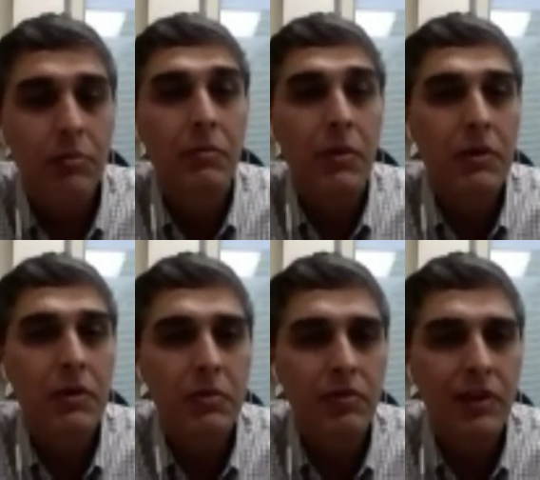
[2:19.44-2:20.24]
make
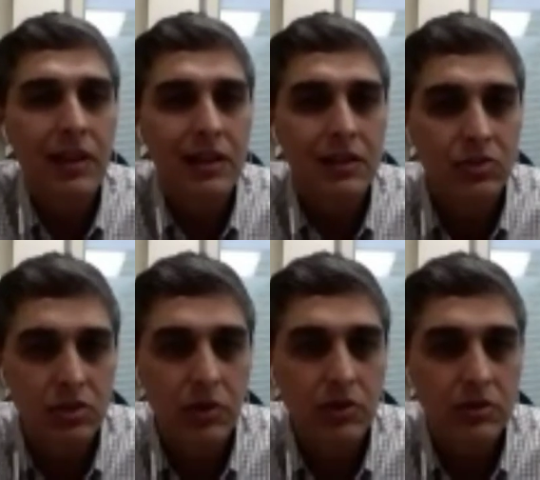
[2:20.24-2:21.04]
people feel that
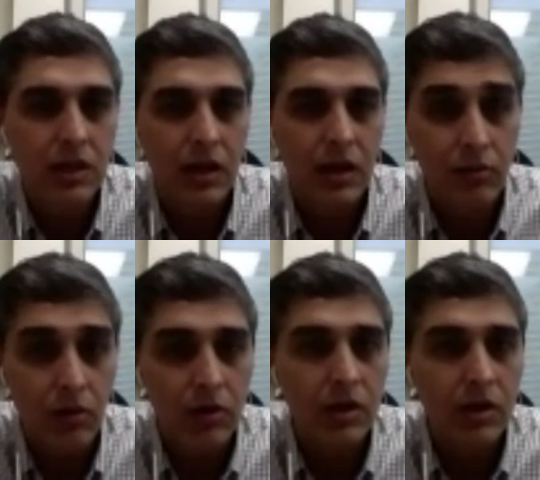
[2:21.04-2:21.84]
just because they can't
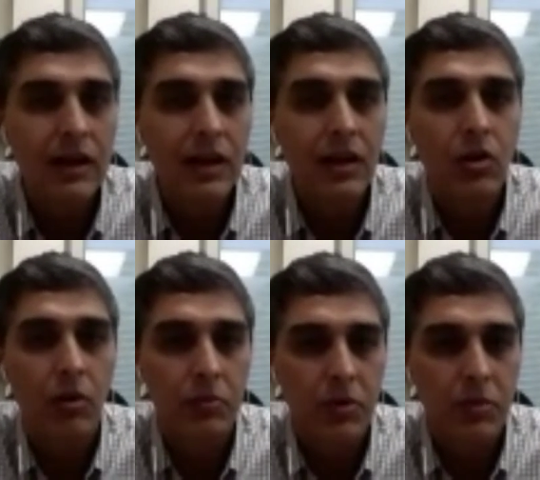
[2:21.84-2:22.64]
afford it, they're getting
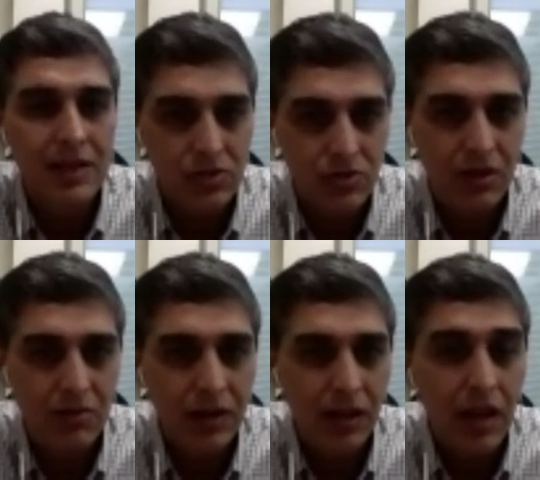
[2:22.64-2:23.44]
compromised
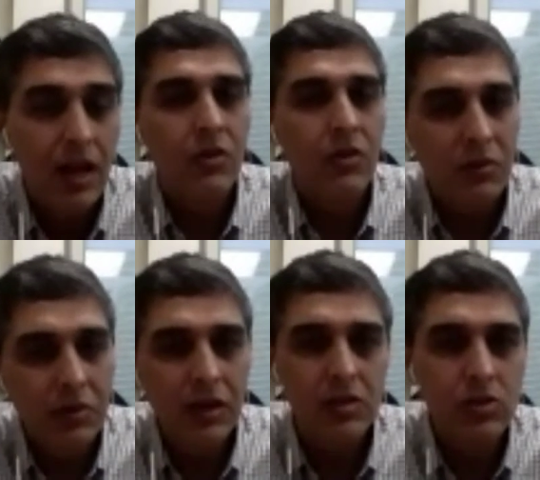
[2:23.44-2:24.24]
treatment.
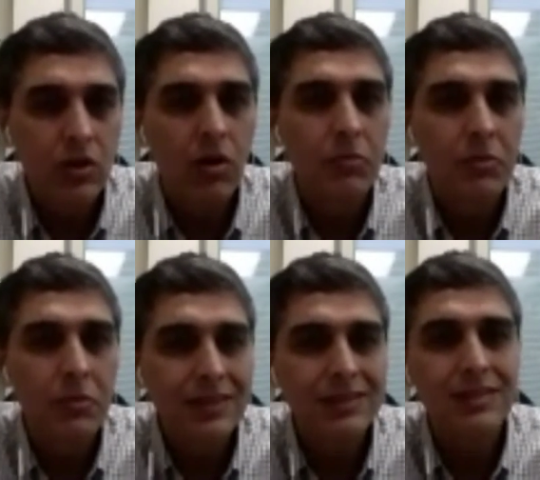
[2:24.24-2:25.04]
Treatment is not
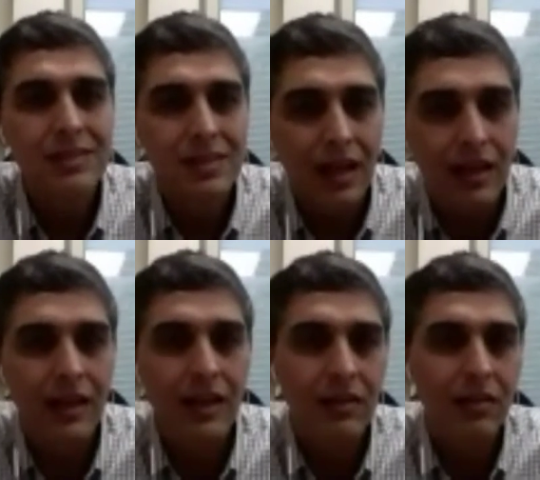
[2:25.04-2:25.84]
compromised. The
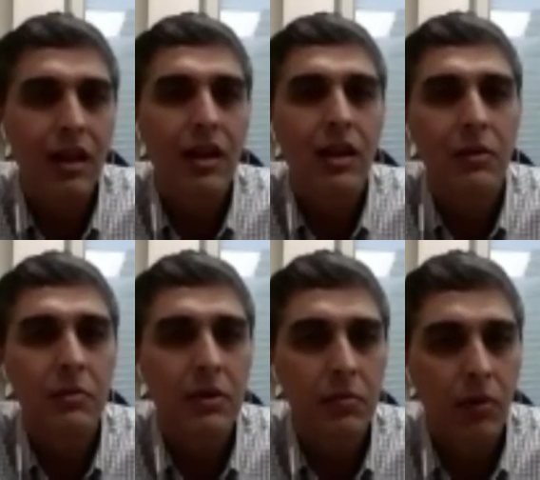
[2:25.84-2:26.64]
technique is a little
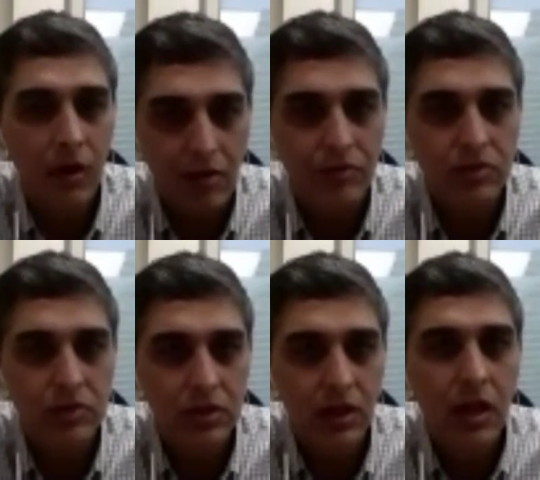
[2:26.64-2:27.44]
bit more
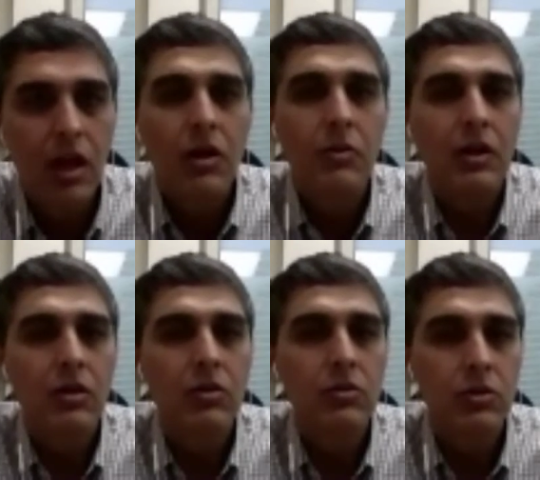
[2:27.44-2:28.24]
efficient when
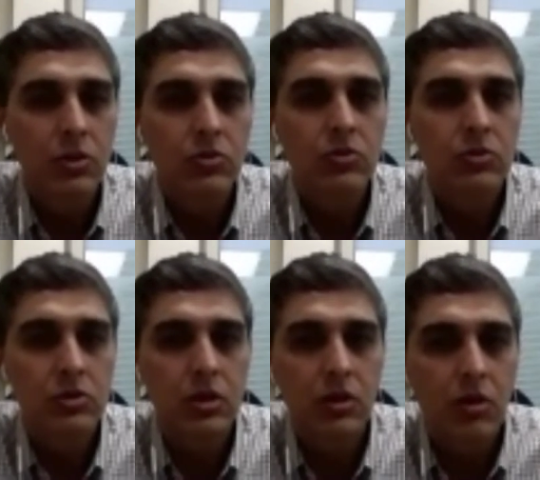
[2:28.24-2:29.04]
you use
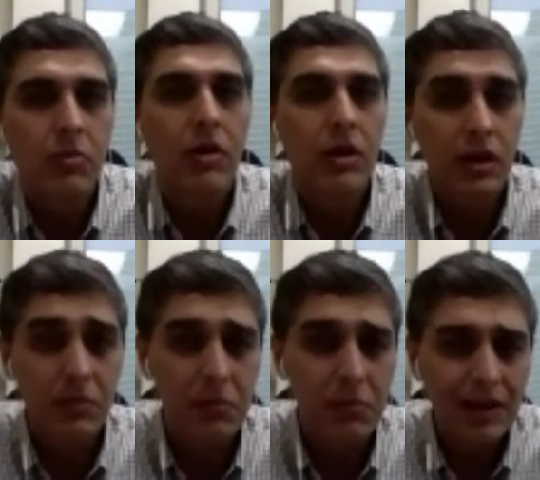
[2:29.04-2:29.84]
robotic and
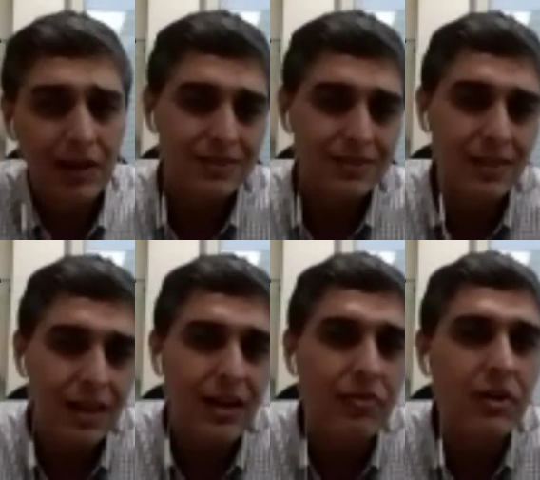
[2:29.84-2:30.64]
minimal access, and they
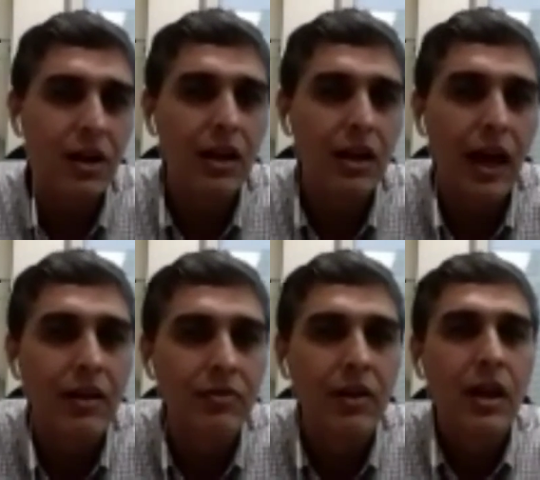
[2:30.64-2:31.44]
definitely
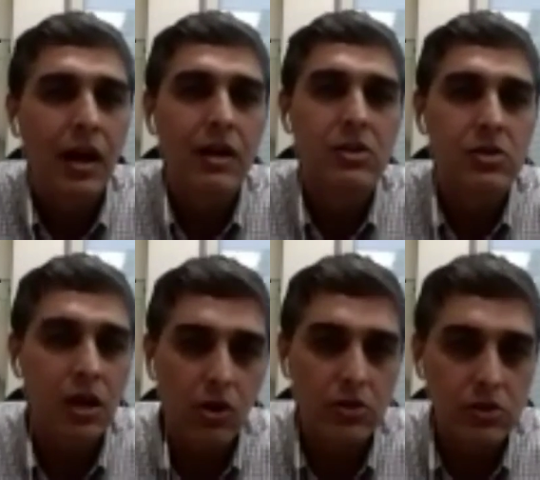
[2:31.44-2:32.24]
have additional
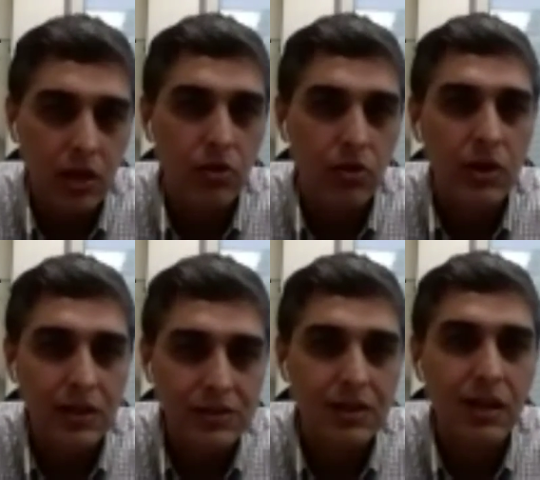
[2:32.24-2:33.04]
costs and
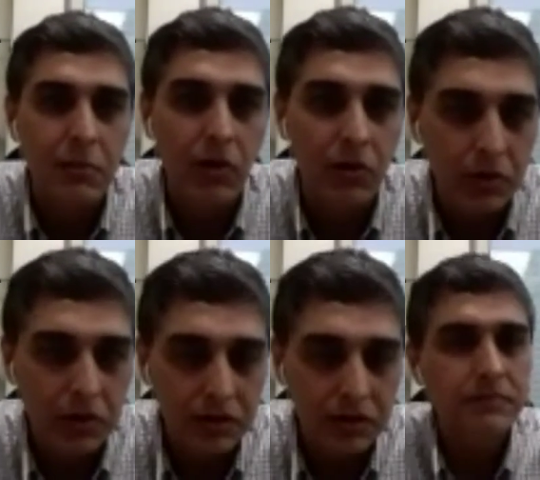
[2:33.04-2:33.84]
overheads that come along with
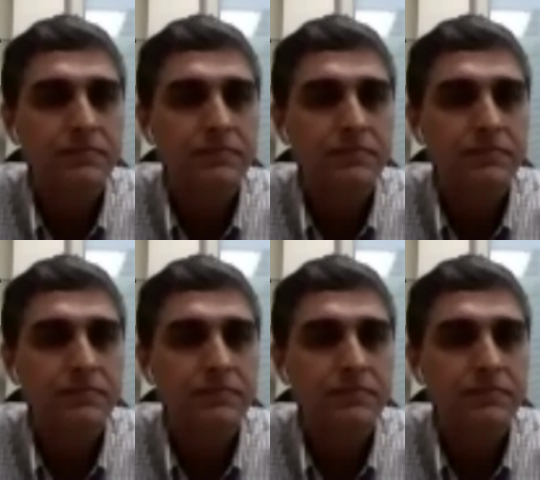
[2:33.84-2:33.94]
it.